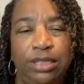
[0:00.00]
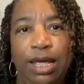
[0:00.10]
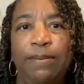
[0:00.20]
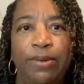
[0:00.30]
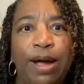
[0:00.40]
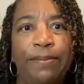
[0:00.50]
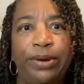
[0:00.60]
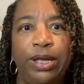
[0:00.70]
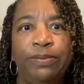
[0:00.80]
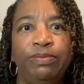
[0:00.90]
that
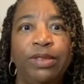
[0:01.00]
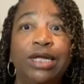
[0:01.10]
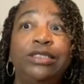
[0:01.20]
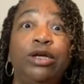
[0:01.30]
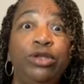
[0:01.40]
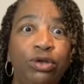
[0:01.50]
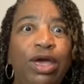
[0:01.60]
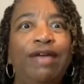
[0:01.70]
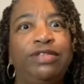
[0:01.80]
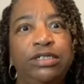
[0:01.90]
property. So you
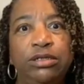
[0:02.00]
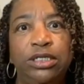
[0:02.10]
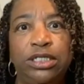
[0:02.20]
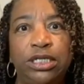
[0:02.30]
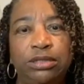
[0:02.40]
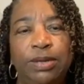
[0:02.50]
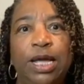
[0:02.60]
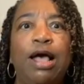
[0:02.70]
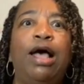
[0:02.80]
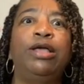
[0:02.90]
have to do the judgment
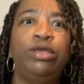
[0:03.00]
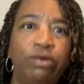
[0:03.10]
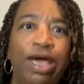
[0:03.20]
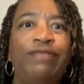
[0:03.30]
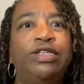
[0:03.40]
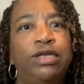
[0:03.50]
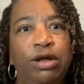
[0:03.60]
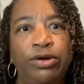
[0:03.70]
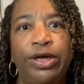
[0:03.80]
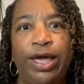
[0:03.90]
call. You have to
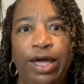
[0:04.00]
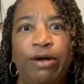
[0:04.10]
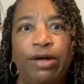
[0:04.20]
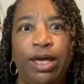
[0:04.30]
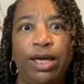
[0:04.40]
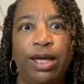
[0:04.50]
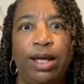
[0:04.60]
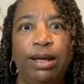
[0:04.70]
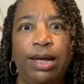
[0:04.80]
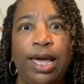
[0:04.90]
know your area,
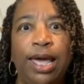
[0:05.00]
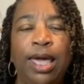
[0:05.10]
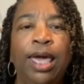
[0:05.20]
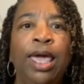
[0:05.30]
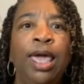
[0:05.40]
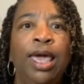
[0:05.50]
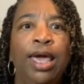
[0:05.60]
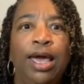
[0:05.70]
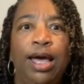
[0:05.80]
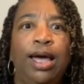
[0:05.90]
okay?
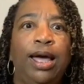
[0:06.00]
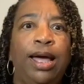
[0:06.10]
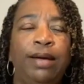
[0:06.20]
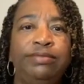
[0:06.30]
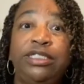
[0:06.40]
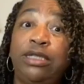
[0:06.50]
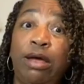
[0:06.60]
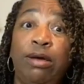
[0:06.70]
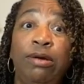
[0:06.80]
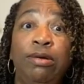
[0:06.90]

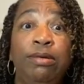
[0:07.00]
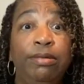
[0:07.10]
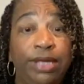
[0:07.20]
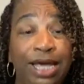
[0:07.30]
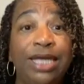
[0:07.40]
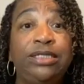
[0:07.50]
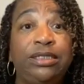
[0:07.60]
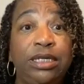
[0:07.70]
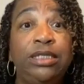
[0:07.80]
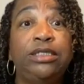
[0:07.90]
So
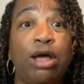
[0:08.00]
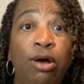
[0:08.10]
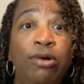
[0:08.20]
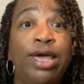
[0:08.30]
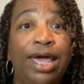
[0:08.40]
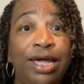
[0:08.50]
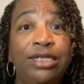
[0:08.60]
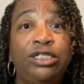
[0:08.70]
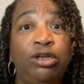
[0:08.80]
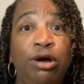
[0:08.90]
yes, it's okay
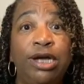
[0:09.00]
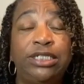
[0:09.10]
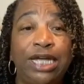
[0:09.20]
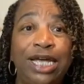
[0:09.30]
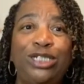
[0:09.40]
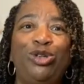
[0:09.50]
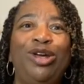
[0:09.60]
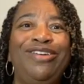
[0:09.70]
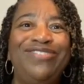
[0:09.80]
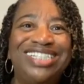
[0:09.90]
to charge
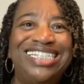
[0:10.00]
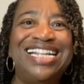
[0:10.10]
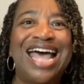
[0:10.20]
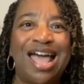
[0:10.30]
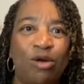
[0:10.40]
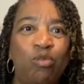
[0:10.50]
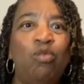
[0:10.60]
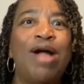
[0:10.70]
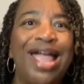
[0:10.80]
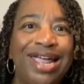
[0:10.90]
extra if it's
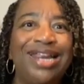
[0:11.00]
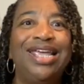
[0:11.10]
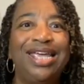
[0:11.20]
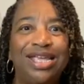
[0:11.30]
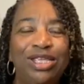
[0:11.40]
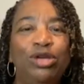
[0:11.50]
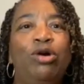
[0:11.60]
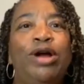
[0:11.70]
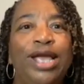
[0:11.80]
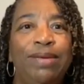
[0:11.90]
not right in
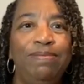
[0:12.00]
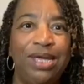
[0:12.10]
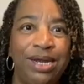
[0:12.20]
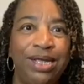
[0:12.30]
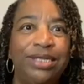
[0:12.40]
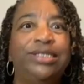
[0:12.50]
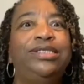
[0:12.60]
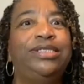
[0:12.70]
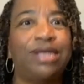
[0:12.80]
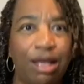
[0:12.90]
your immediate
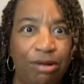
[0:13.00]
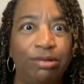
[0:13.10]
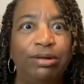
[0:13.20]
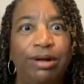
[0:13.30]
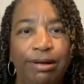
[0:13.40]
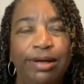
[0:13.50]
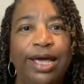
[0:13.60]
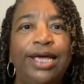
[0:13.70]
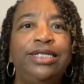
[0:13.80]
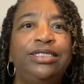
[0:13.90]
zone,
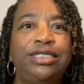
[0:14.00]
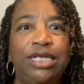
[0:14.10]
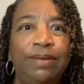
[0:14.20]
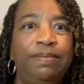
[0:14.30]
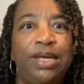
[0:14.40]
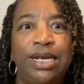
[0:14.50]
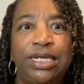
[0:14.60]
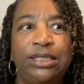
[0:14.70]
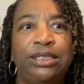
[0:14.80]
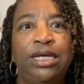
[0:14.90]
okay? 10
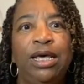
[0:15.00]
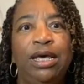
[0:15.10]
minutes,